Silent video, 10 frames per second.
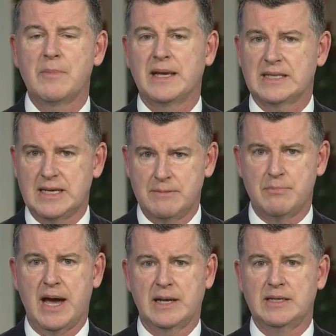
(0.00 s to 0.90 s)
that's
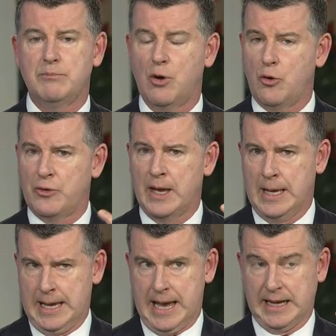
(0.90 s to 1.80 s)
impacting
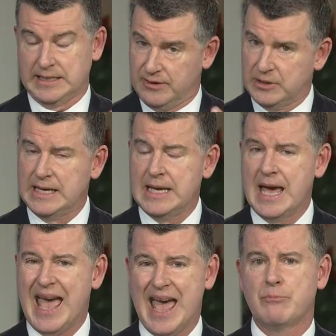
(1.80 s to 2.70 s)
both activity
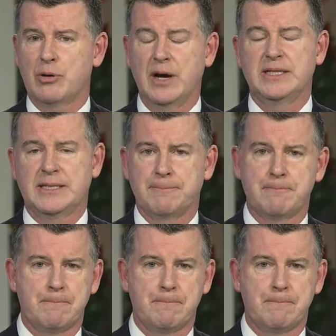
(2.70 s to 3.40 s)
and pricing.